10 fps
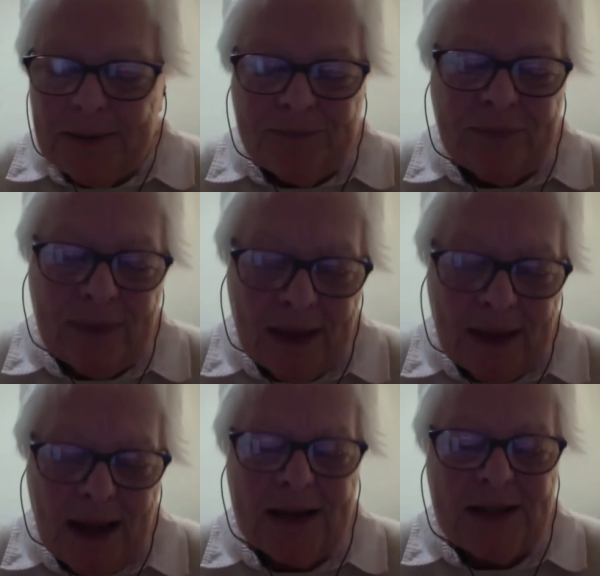But
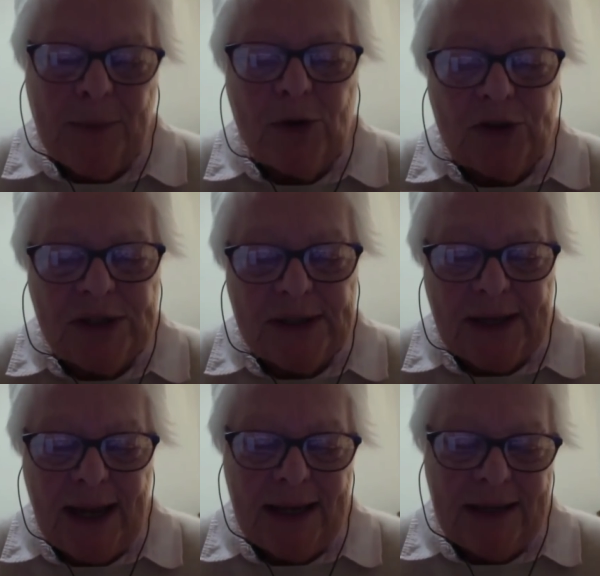I suppose
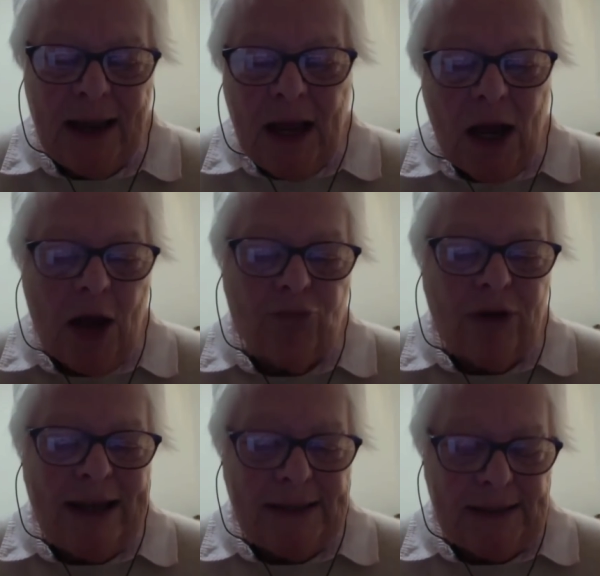today
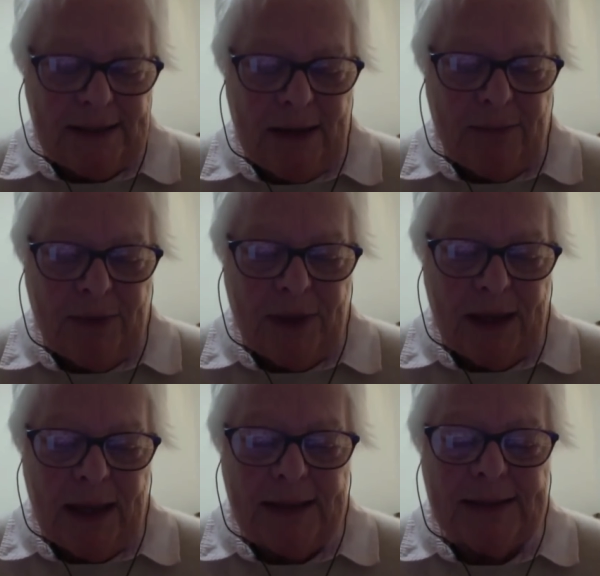raised
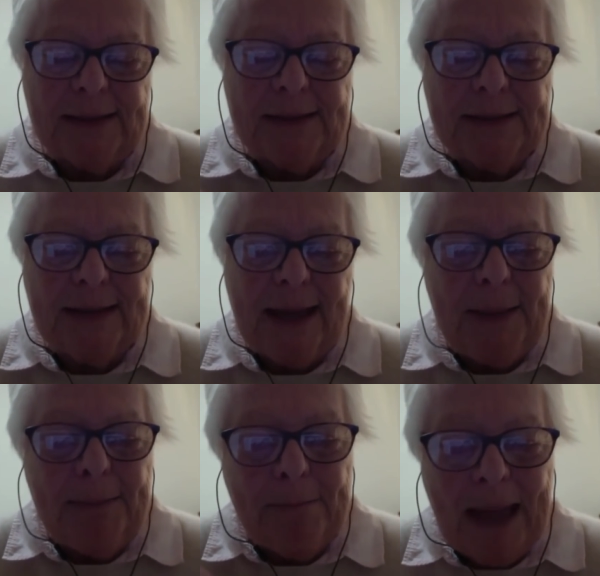something. It's the
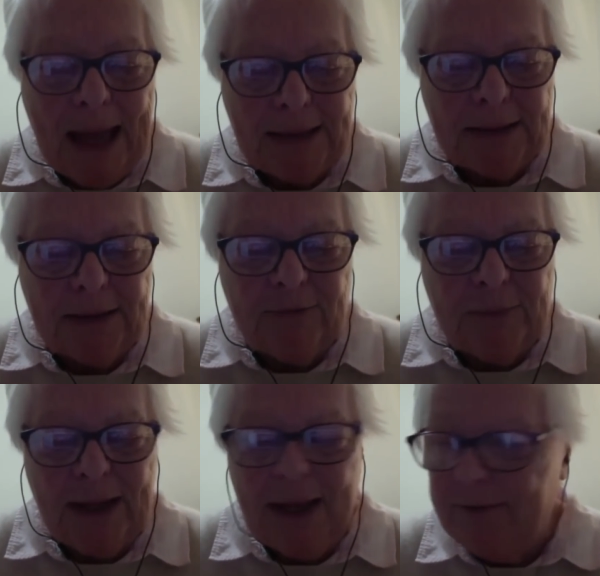same pattern
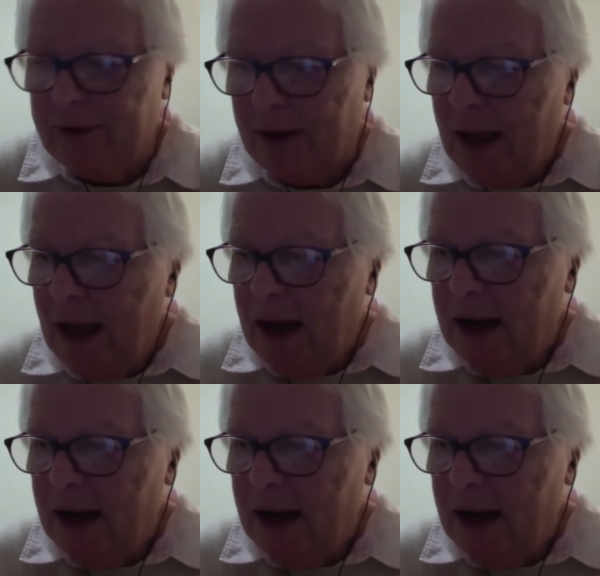of behavior.